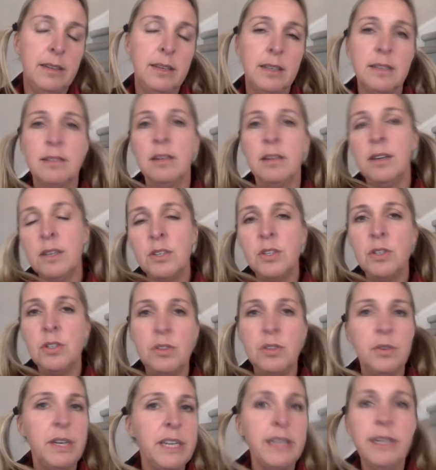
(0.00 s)
As long as you're
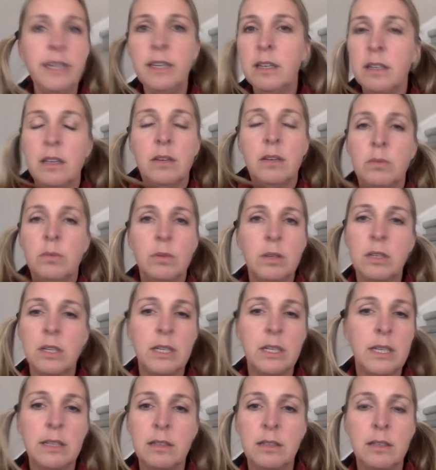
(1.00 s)
doing it, we're
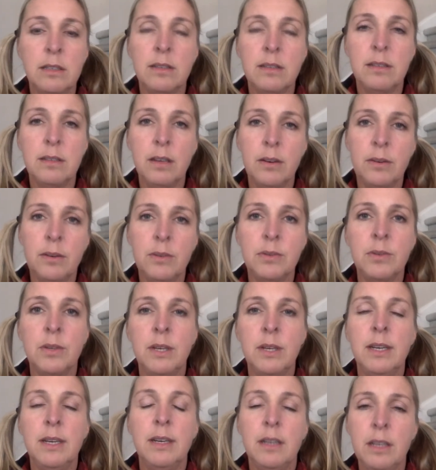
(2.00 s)
good. So
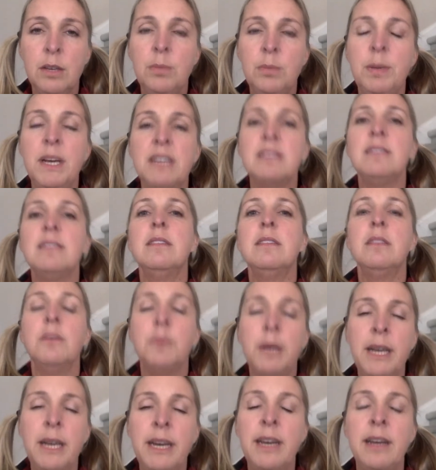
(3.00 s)
you pace it the
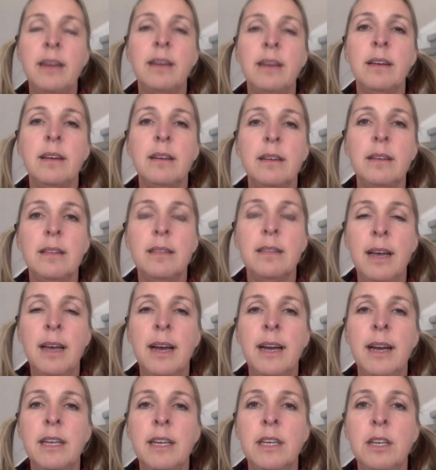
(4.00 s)
way
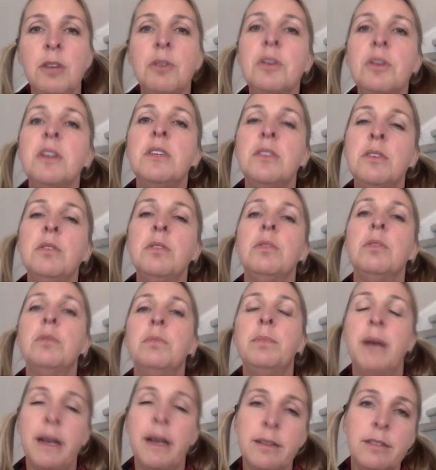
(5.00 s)
that you can do
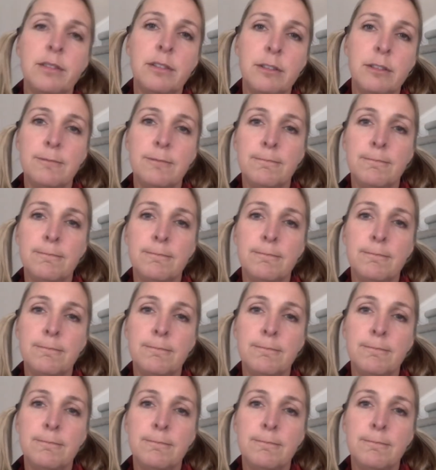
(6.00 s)
best.